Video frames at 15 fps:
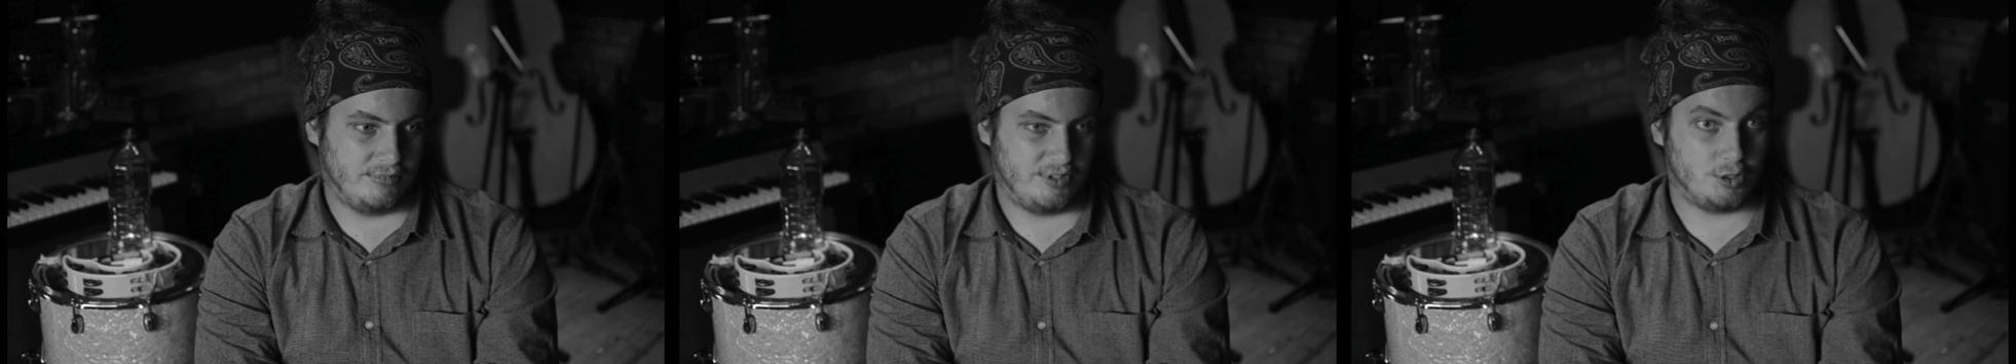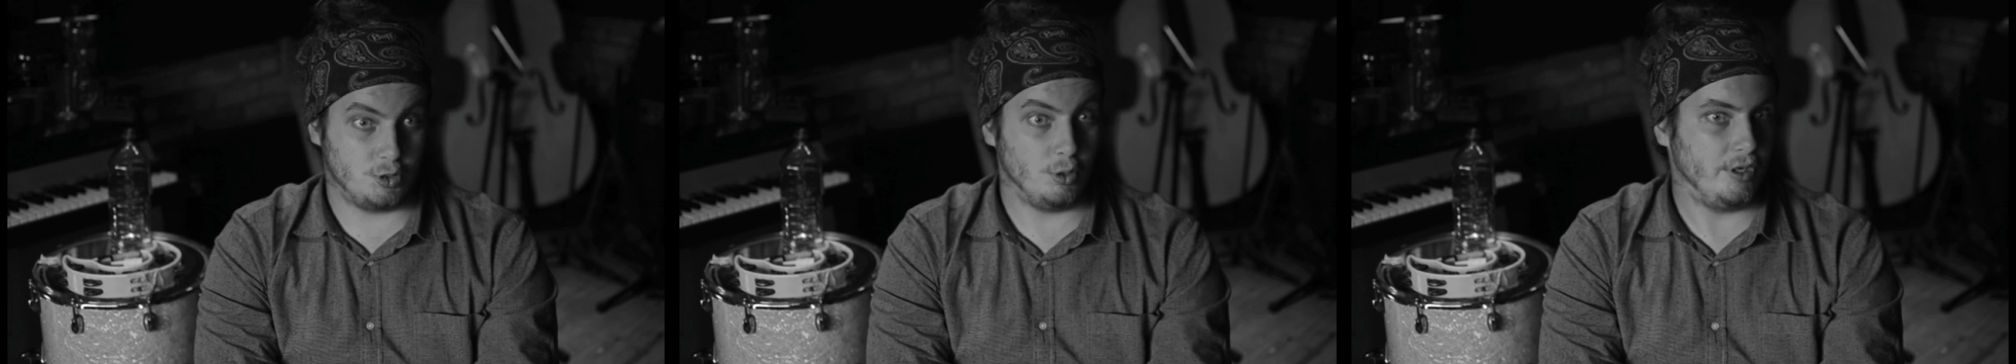
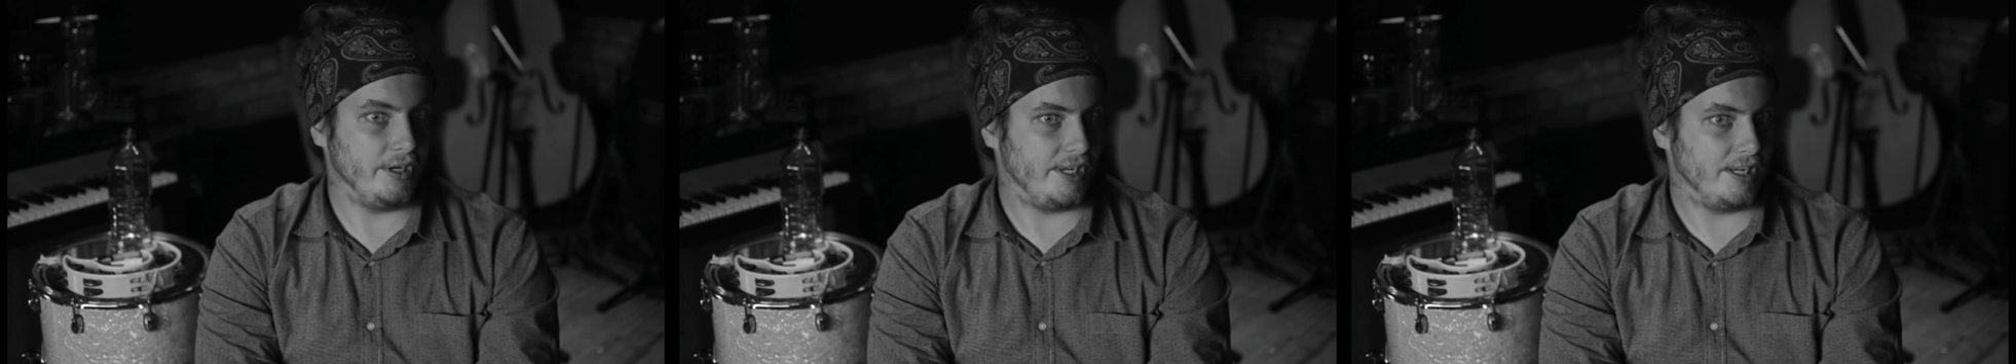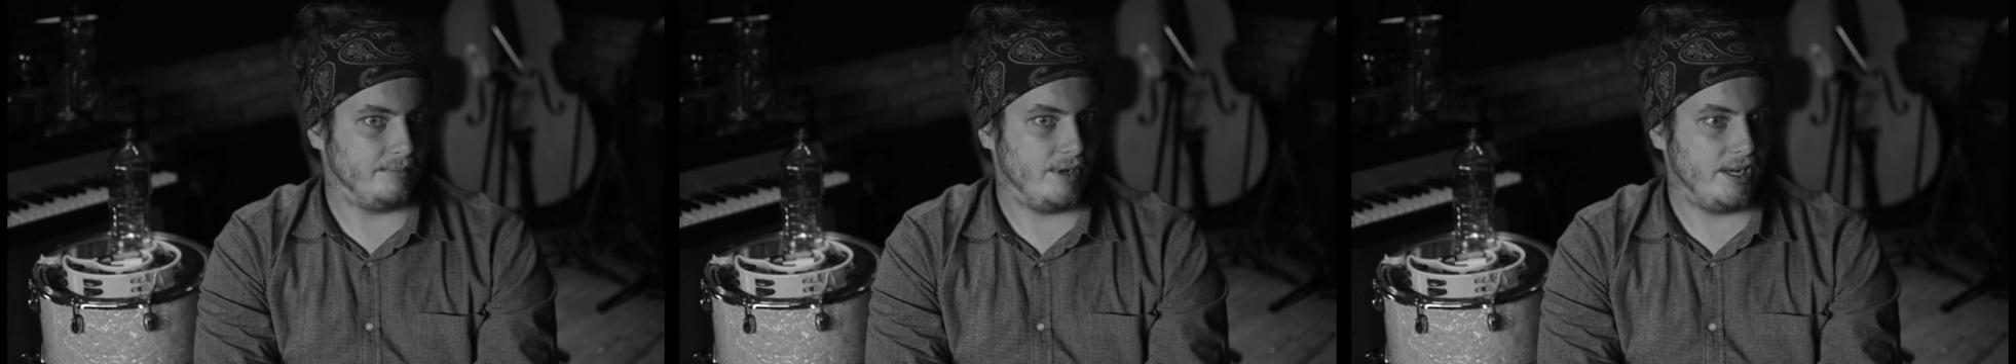toy
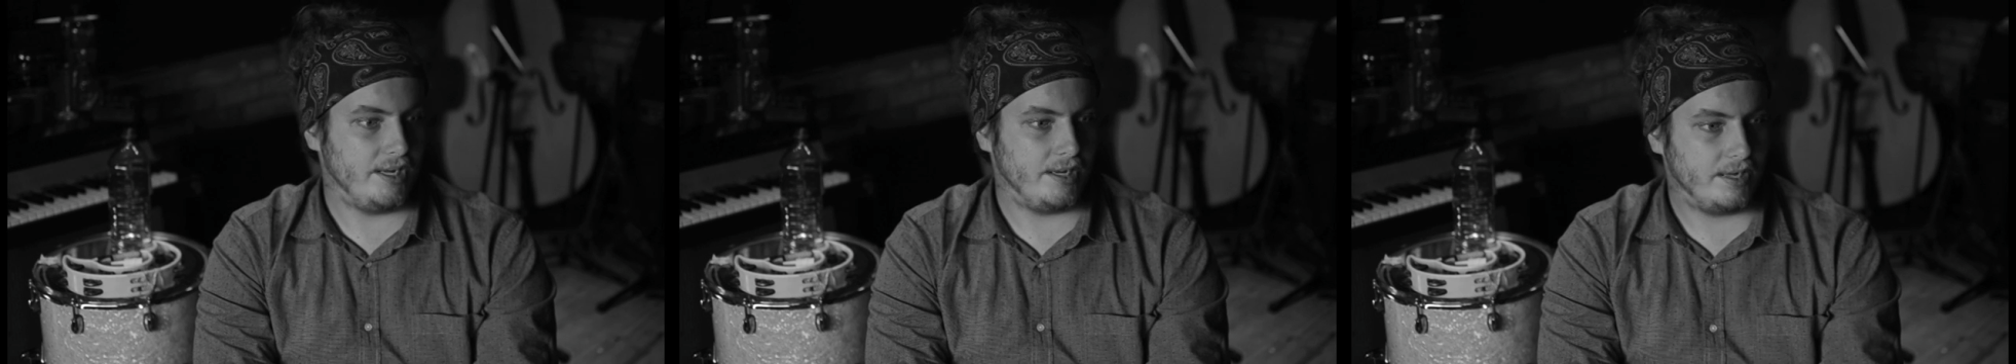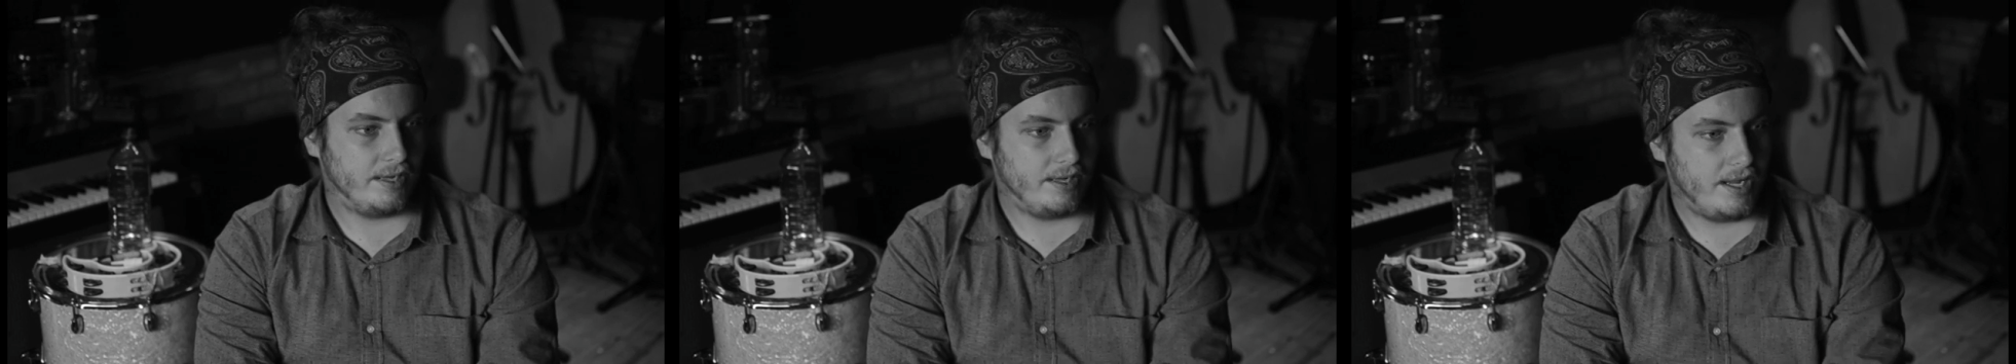can make.